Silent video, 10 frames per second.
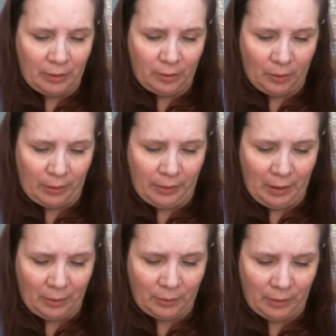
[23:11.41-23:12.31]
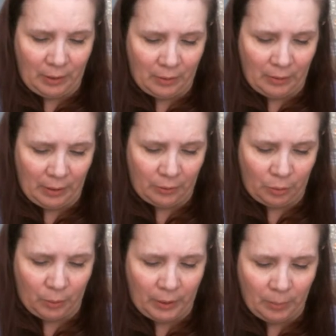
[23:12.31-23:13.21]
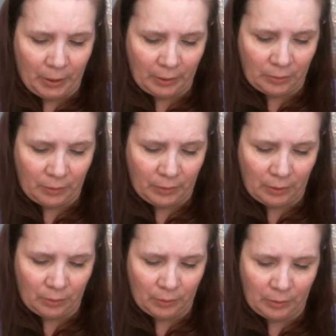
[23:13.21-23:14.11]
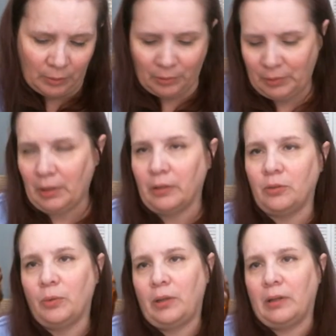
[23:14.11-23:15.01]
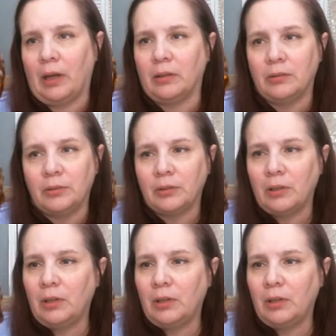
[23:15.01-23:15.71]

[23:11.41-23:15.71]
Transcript: So I think I was thinking around 20 bucks for this one too. Yeah, $20